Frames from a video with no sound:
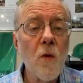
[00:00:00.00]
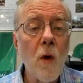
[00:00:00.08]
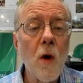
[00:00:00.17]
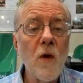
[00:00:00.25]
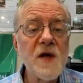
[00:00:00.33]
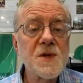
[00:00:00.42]

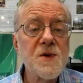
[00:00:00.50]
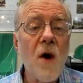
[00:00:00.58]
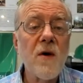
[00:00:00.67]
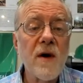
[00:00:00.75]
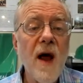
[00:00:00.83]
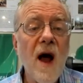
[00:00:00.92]
where we
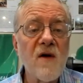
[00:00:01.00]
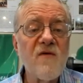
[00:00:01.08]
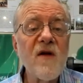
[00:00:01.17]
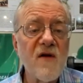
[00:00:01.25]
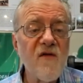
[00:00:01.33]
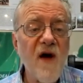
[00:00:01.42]
started out a
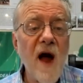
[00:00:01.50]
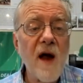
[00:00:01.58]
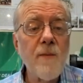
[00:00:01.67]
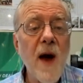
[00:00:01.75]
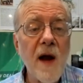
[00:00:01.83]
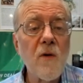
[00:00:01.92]

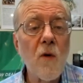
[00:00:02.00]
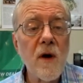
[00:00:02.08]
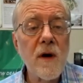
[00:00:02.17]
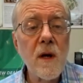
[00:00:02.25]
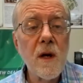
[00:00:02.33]
vilified minority.